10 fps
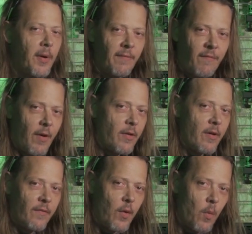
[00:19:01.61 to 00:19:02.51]
it further
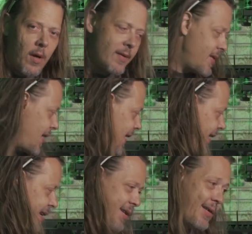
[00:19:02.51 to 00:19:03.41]
if you want to say,
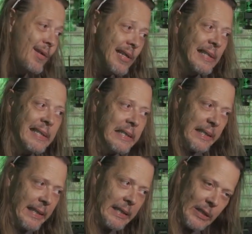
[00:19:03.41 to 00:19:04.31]
hey,
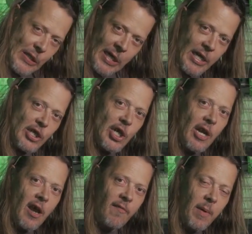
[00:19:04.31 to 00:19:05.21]
I noticed you didn't shut
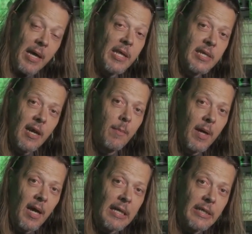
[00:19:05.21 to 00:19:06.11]
off by the time I
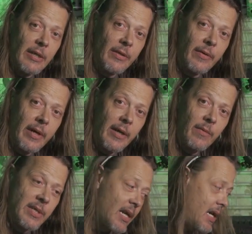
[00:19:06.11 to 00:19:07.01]
got to 3.
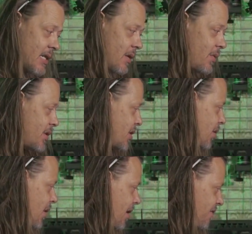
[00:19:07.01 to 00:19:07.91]
Was that because it was
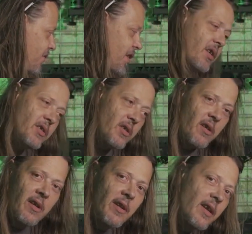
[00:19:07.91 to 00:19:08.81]
too hard for you to turn
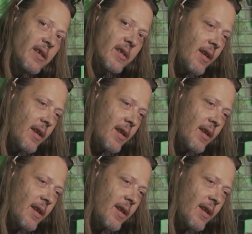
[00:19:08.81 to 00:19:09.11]
on a yes